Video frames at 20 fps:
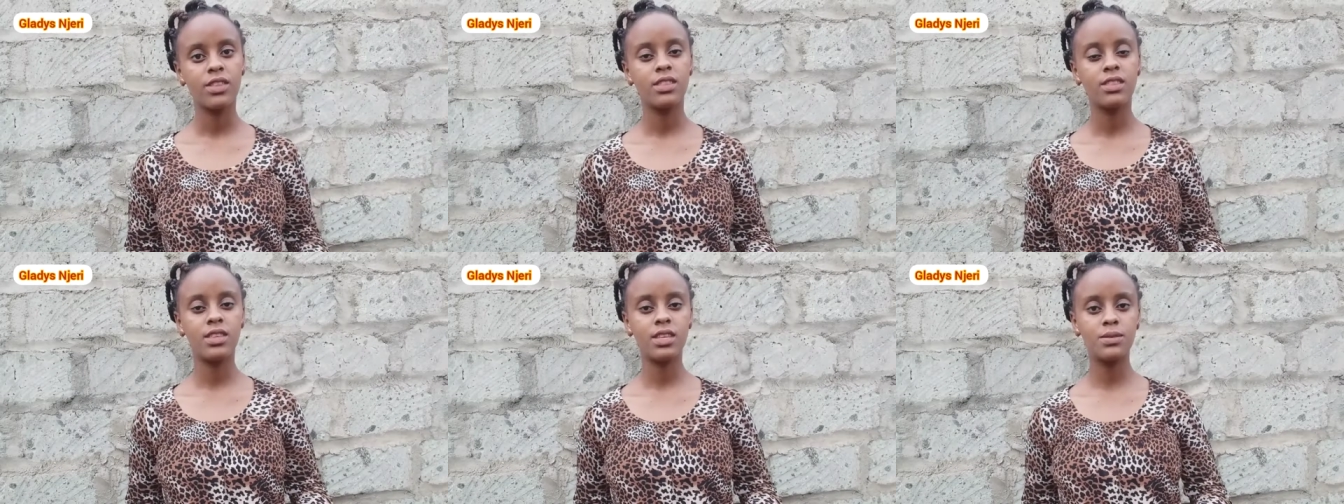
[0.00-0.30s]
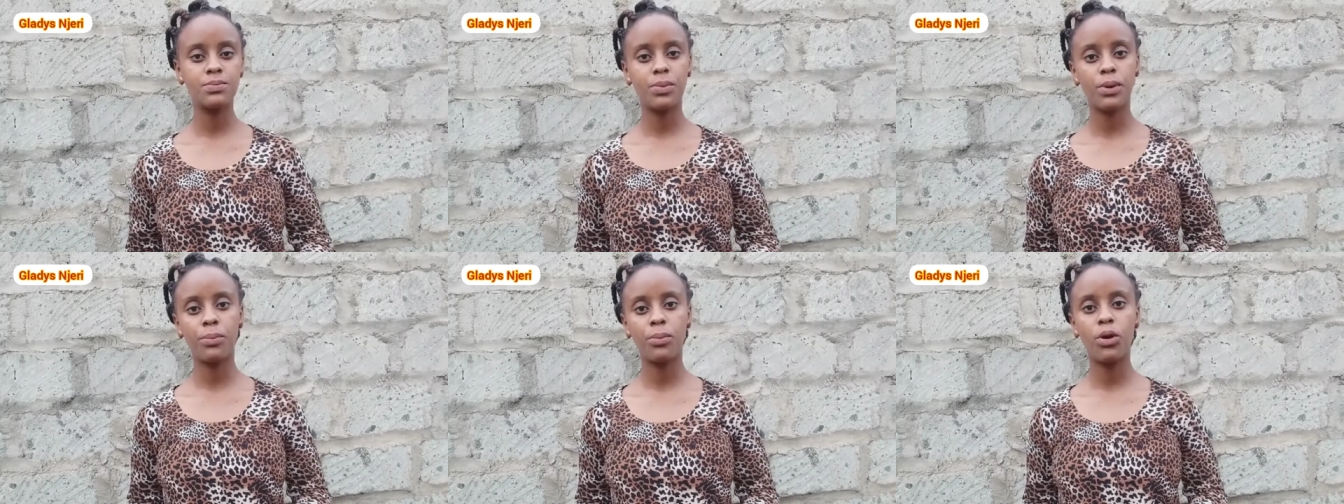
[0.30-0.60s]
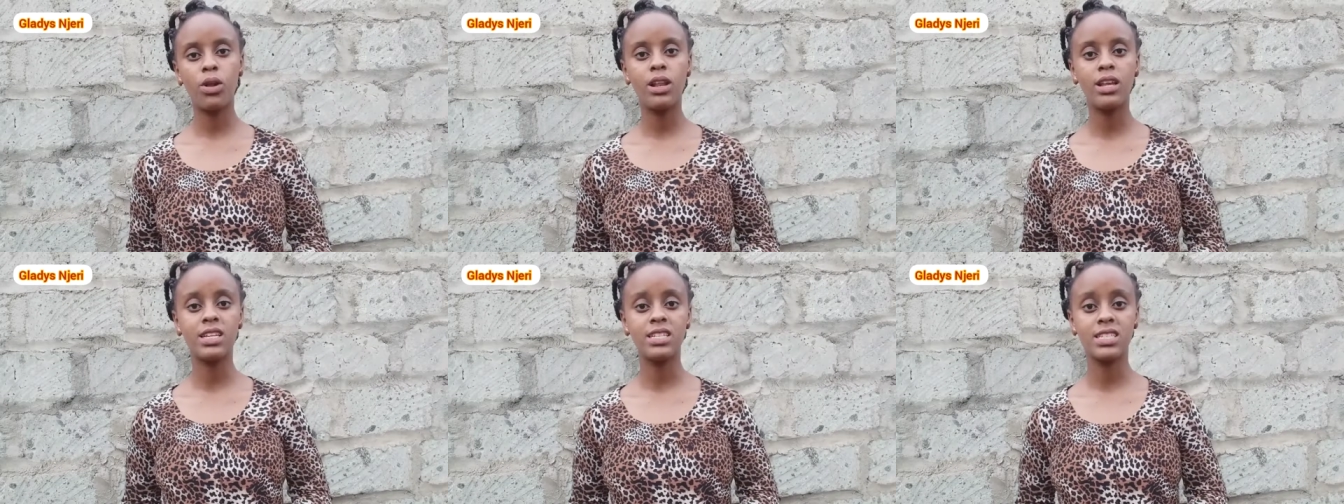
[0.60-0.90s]
These people
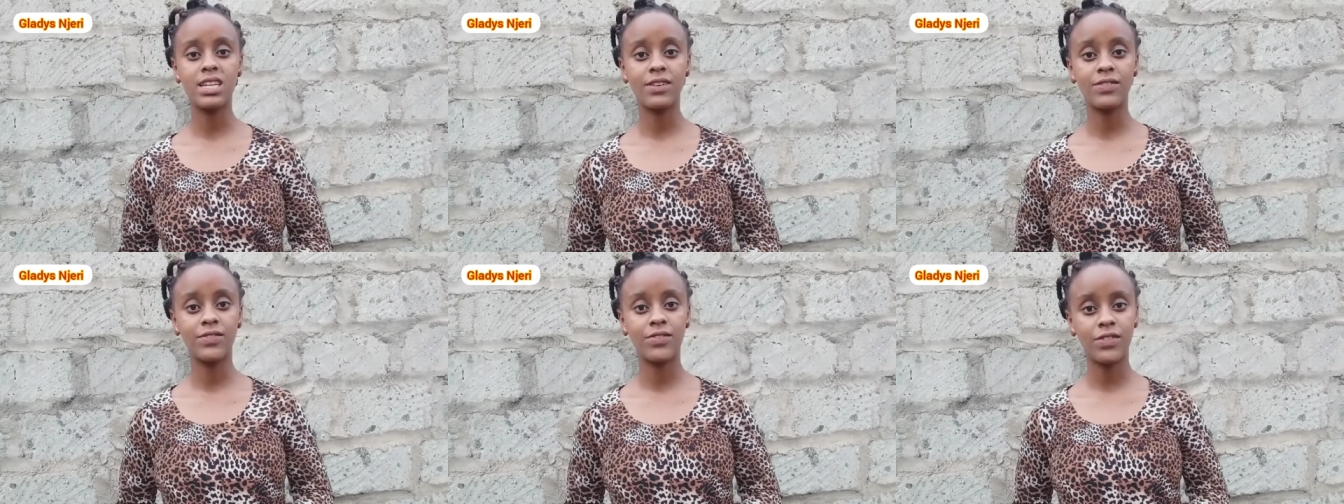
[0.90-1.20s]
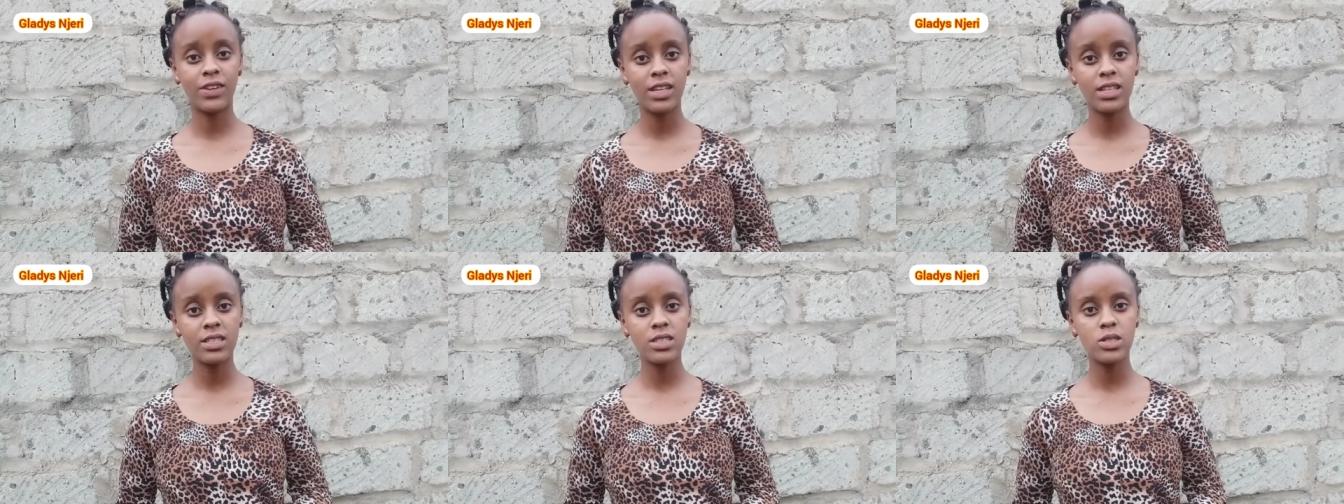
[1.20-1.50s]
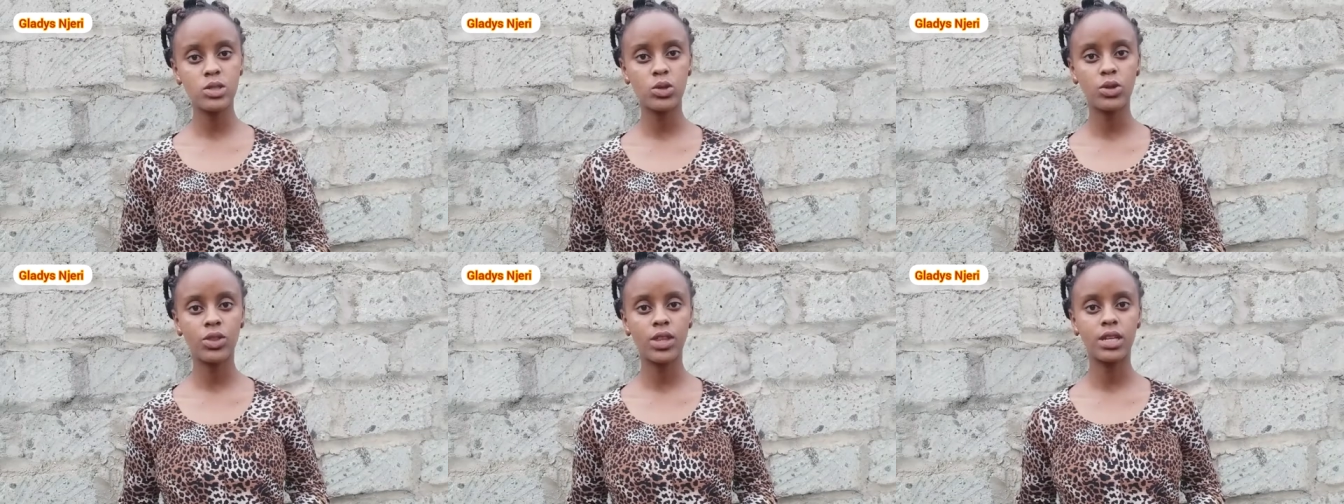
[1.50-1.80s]
intervene
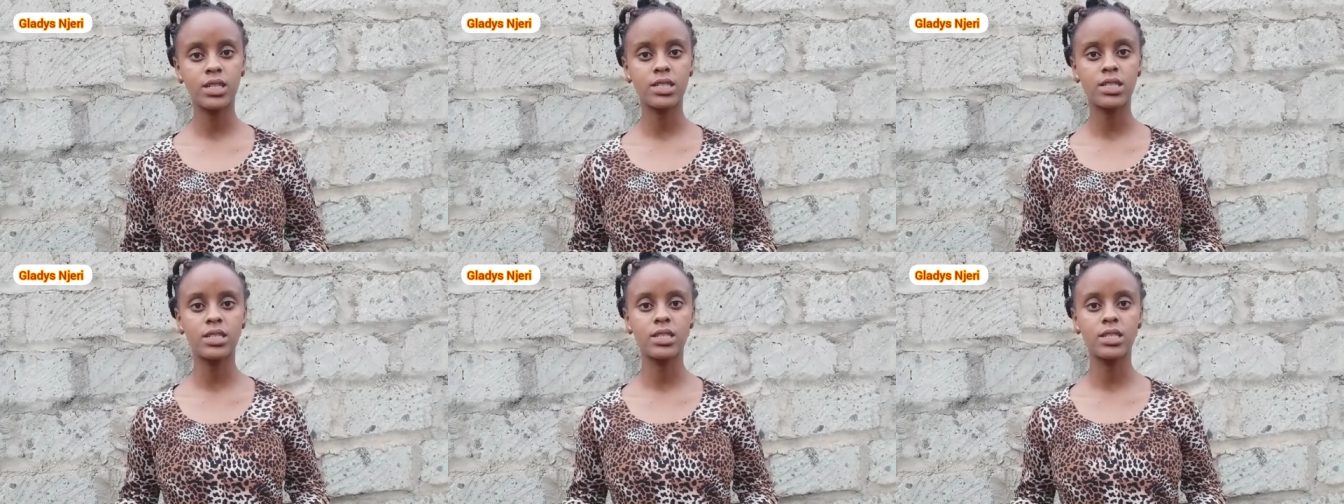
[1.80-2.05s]
so that